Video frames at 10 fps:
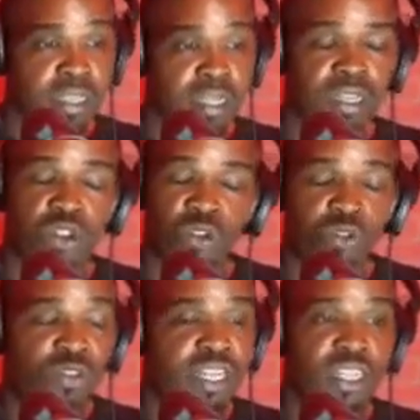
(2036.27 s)

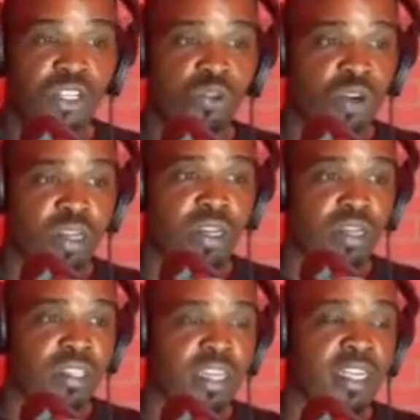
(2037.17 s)
use these
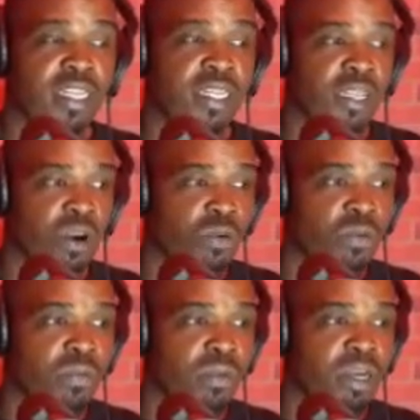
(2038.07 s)
drugs and this
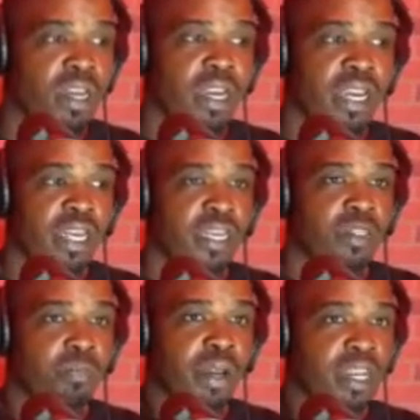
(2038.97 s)
dope and this
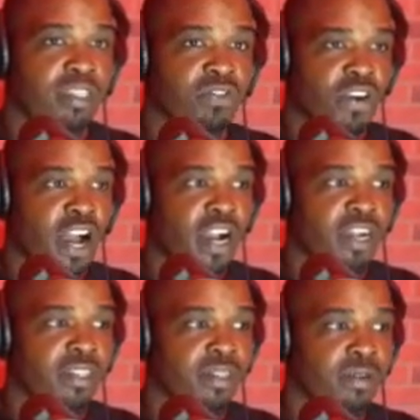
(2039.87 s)

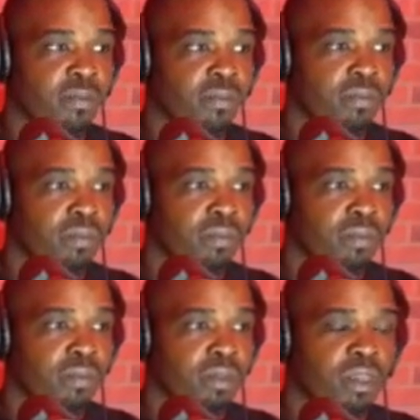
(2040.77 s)
pacifiers
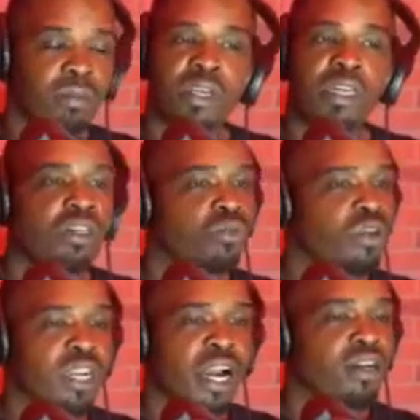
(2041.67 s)
because we're not